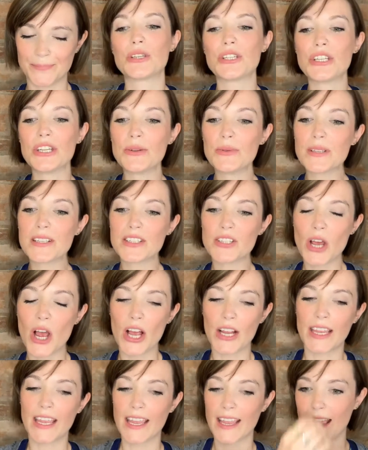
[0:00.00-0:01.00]
She was
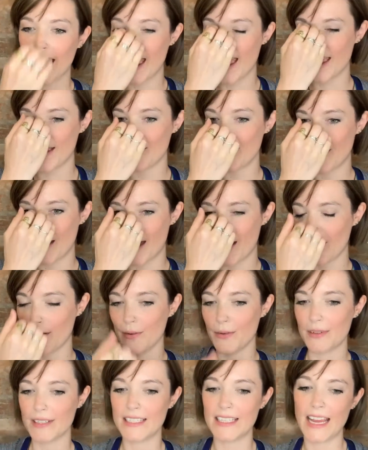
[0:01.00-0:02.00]
talking
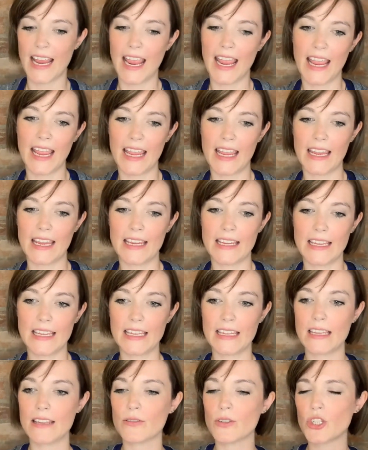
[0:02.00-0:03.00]
about
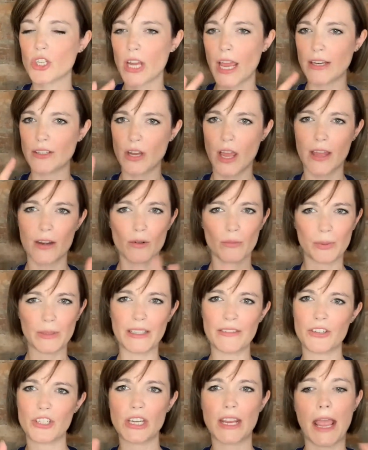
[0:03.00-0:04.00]
I don't
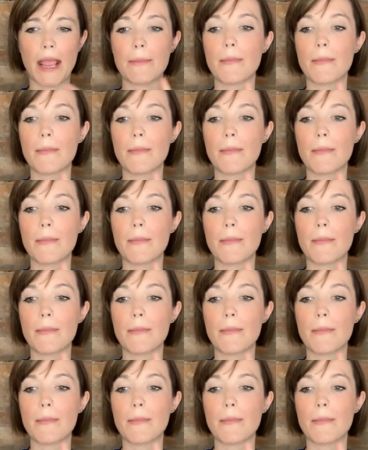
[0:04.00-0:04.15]
believe she came